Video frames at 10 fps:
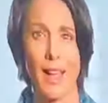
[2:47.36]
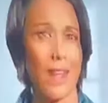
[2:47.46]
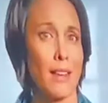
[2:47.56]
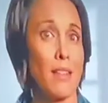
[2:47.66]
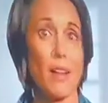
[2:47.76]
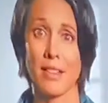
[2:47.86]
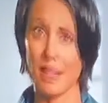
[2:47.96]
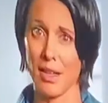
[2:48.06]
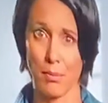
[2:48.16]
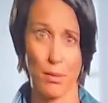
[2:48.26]
and
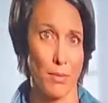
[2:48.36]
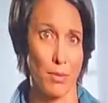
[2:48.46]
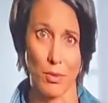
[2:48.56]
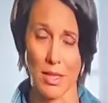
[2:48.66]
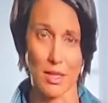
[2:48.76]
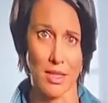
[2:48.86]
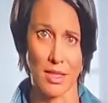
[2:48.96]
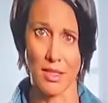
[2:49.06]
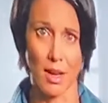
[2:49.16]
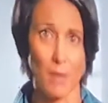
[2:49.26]
nothing in Prop
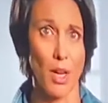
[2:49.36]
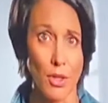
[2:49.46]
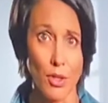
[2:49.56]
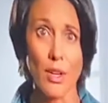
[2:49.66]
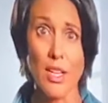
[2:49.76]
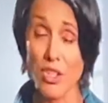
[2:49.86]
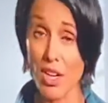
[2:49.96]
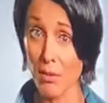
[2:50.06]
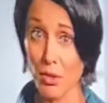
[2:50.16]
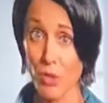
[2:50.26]
26 stops underage
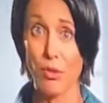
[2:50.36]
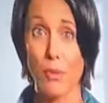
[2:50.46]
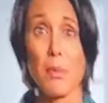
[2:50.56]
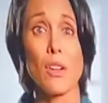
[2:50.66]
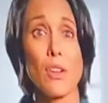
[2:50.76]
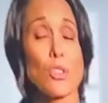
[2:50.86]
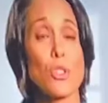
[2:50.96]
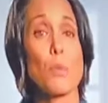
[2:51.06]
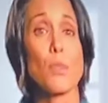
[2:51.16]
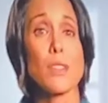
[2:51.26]
gamblers from betting on
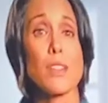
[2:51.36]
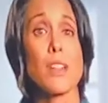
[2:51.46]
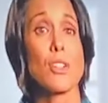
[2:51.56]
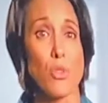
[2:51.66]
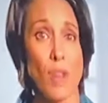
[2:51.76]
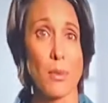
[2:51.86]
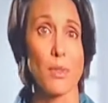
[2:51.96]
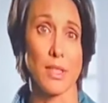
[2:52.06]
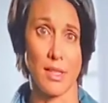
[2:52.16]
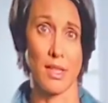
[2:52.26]
sports in a
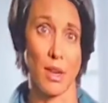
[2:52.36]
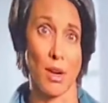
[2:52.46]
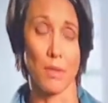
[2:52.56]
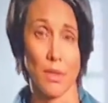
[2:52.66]
tribal casino.